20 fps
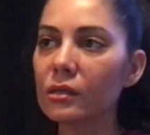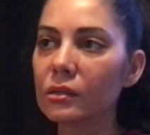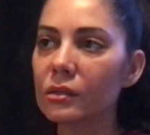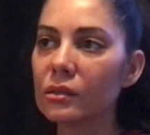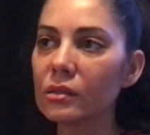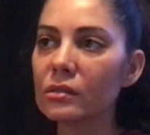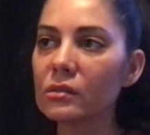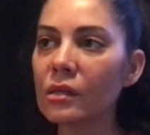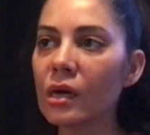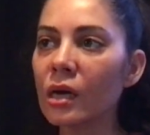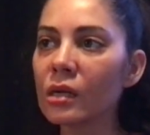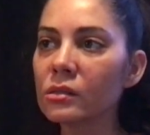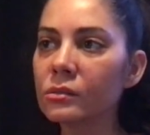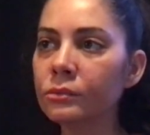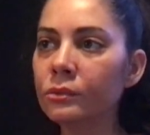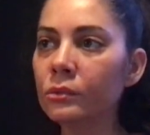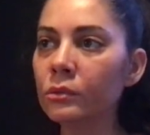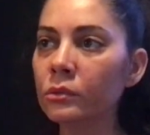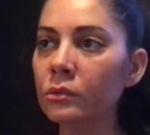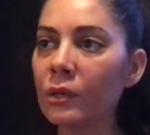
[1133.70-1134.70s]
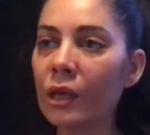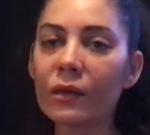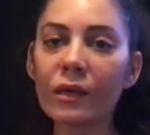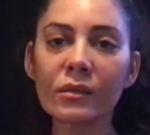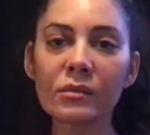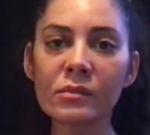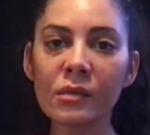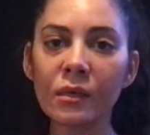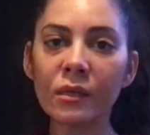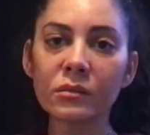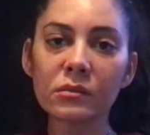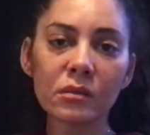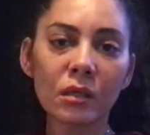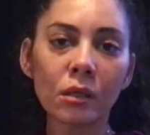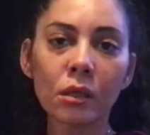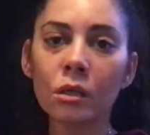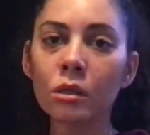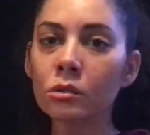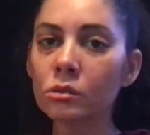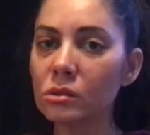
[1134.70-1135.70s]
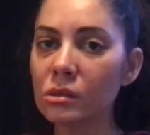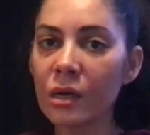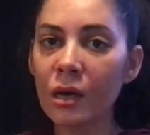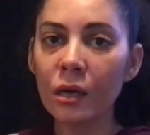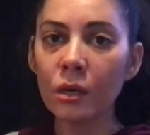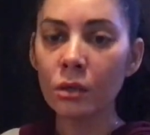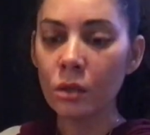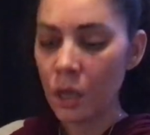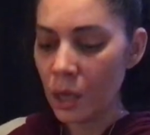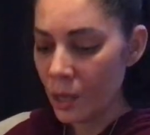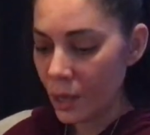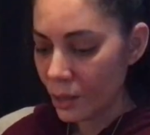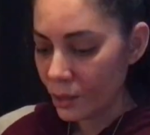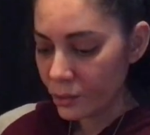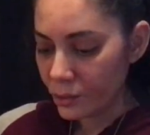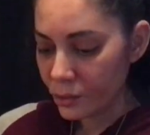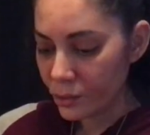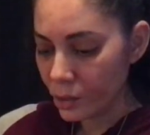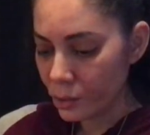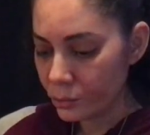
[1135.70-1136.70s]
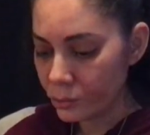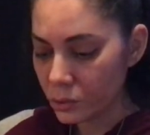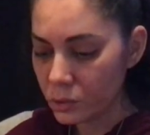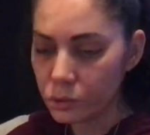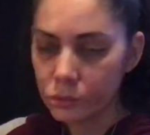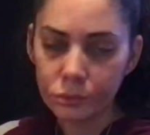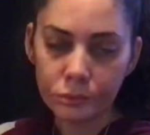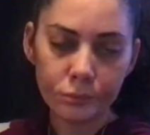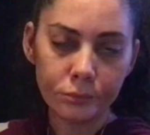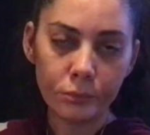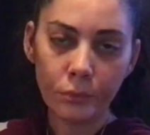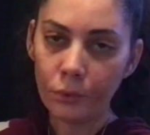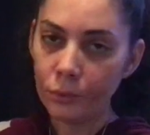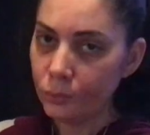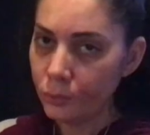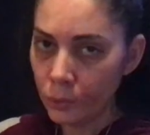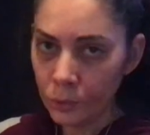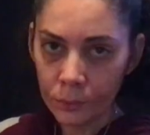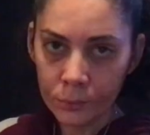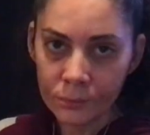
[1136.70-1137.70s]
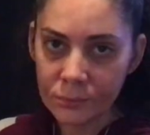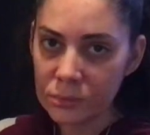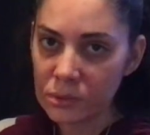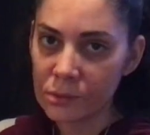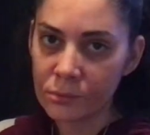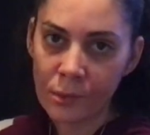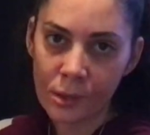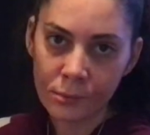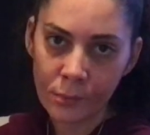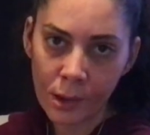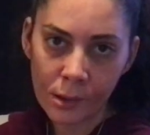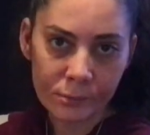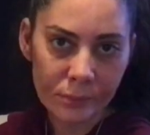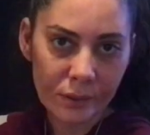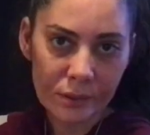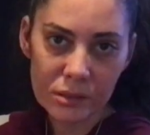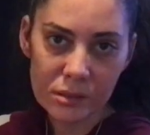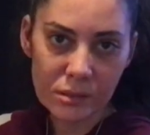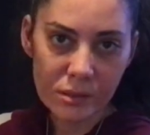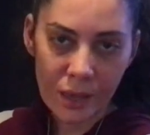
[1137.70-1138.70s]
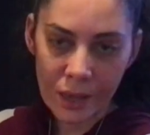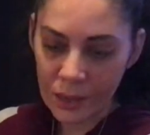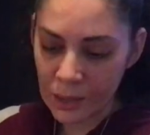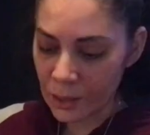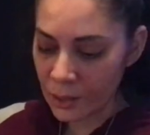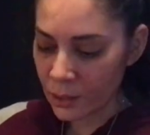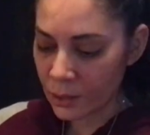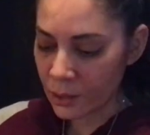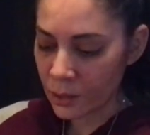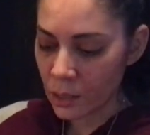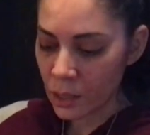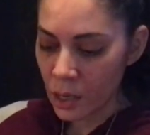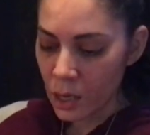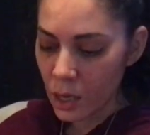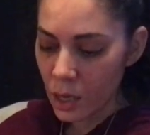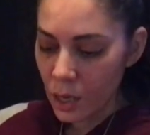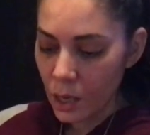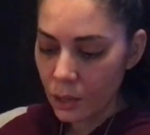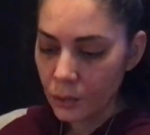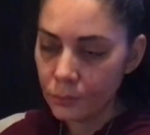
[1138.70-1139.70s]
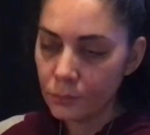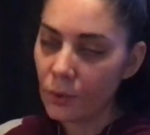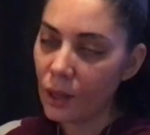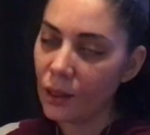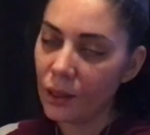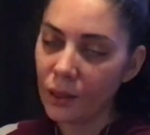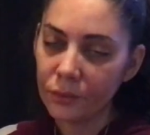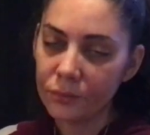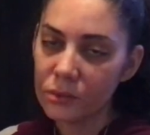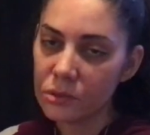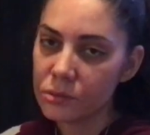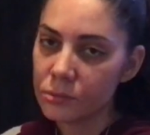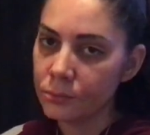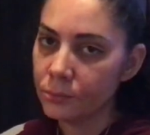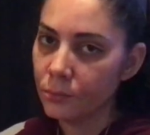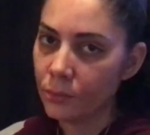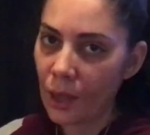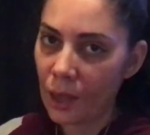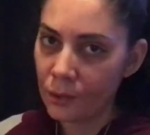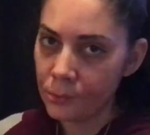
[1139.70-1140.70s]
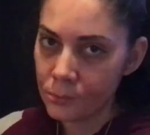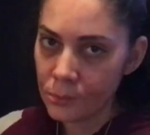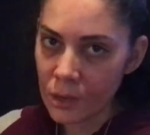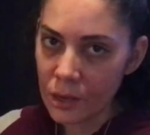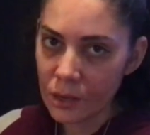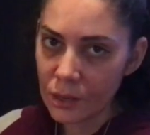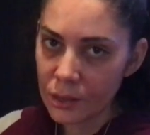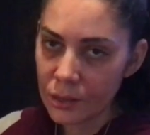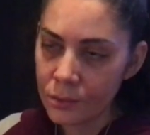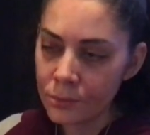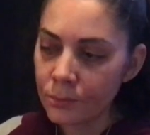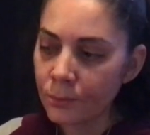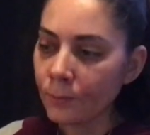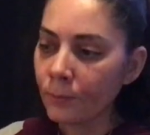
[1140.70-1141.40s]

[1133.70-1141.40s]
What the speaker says: This hospital, like I said, it took a hotel. There was rooms that my mom can stay in while I was admitted,